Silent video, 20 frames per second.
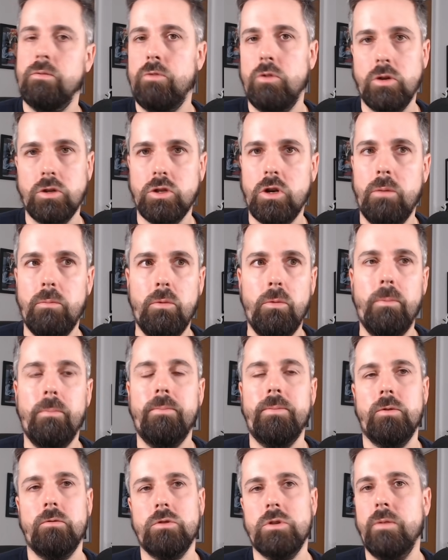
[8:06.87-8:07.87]
for example,
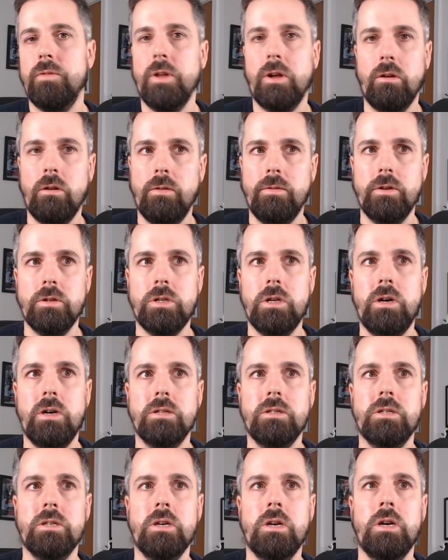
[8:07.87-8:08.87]
or something along those
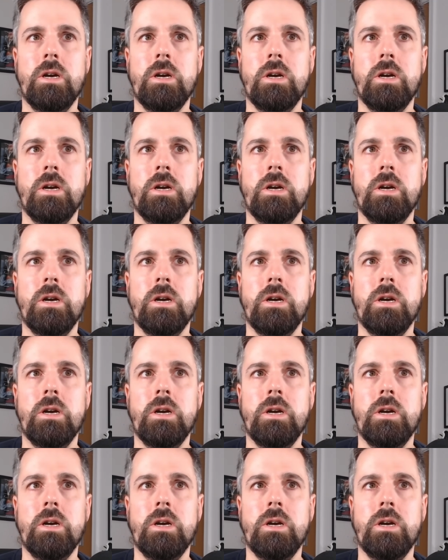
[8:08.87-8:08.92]
lines.